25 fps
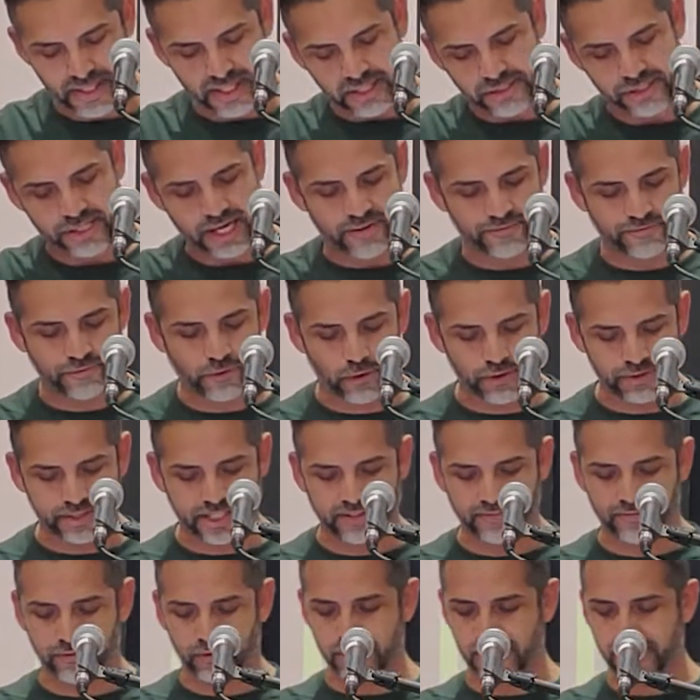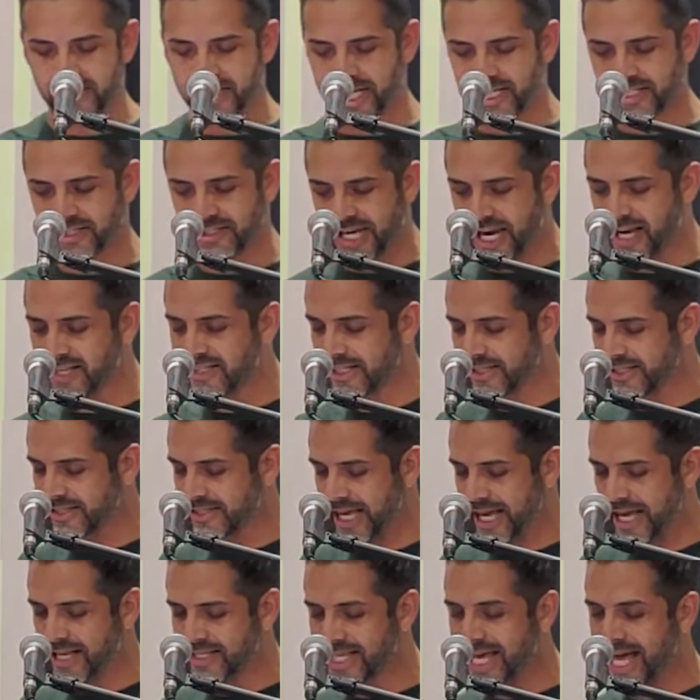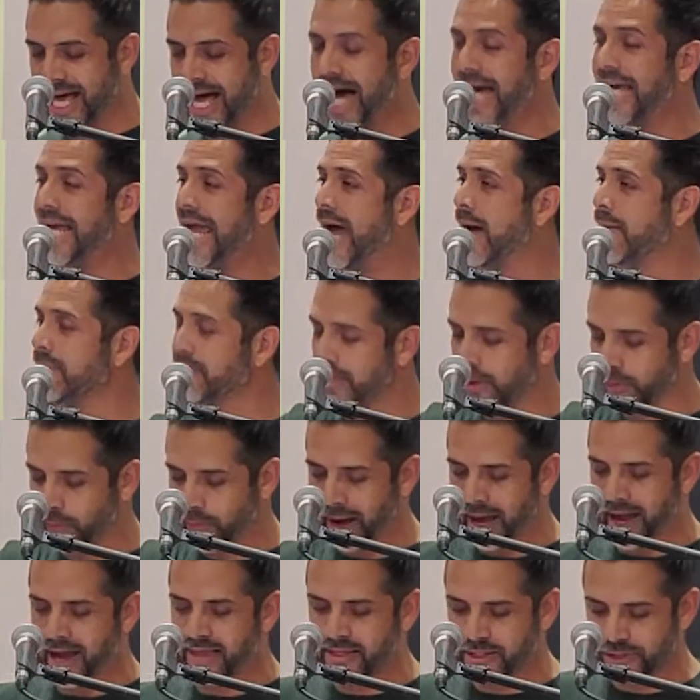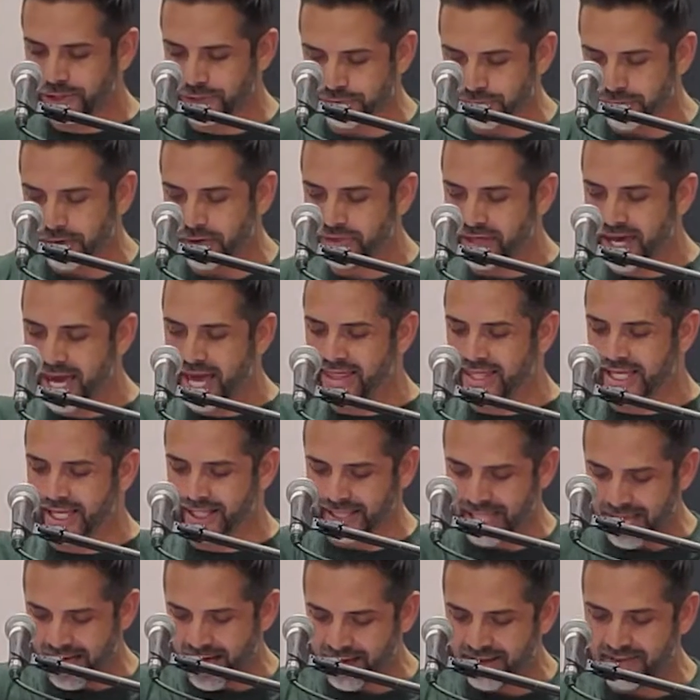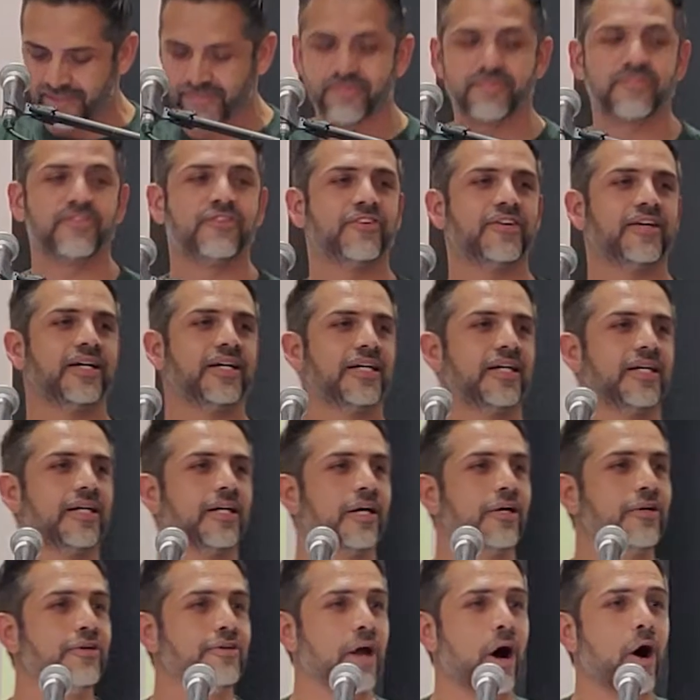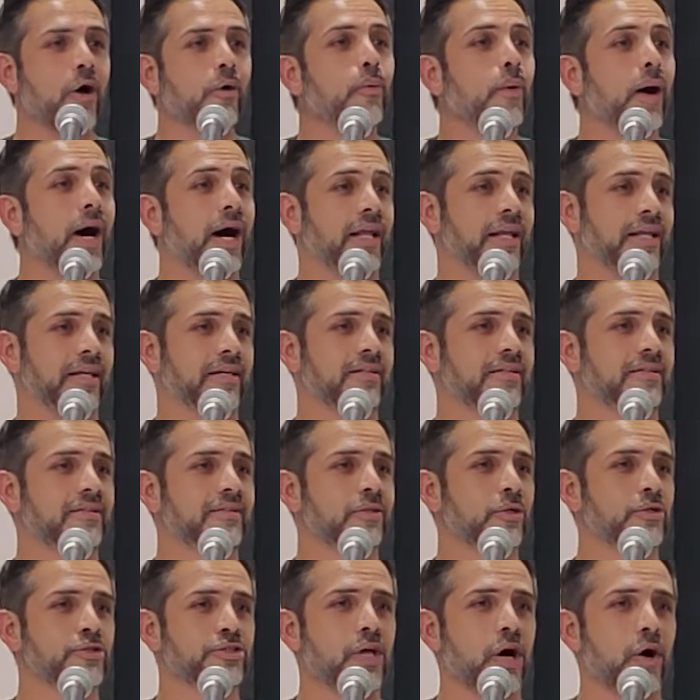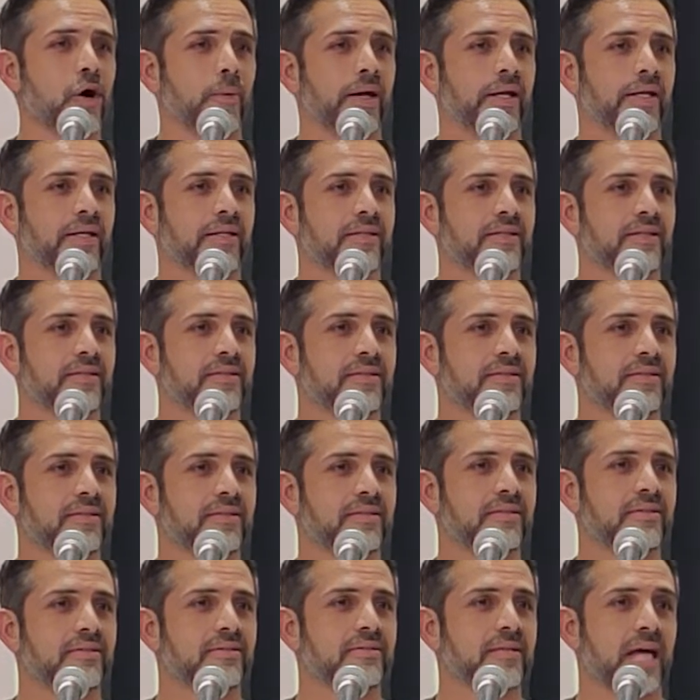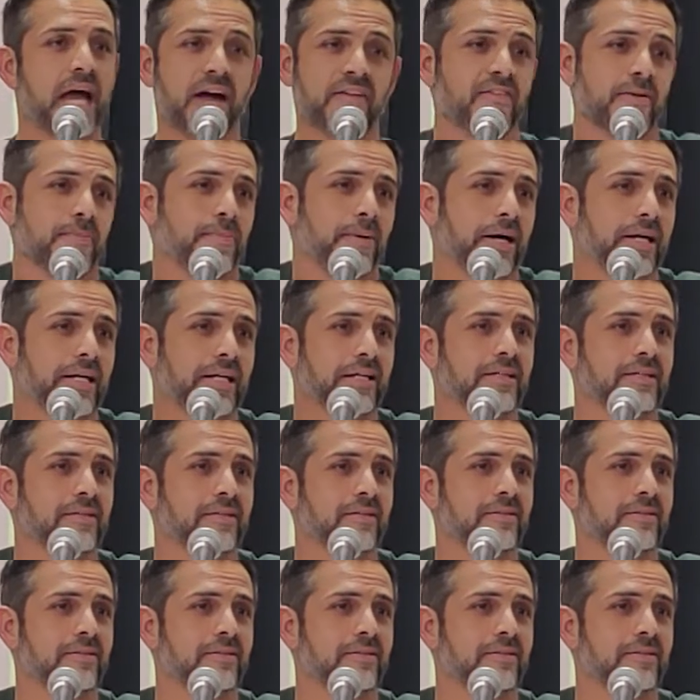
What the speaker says: John 14:6, Jesus says, I am the way, the truth, and the life. No one. Who's no one? Everybody.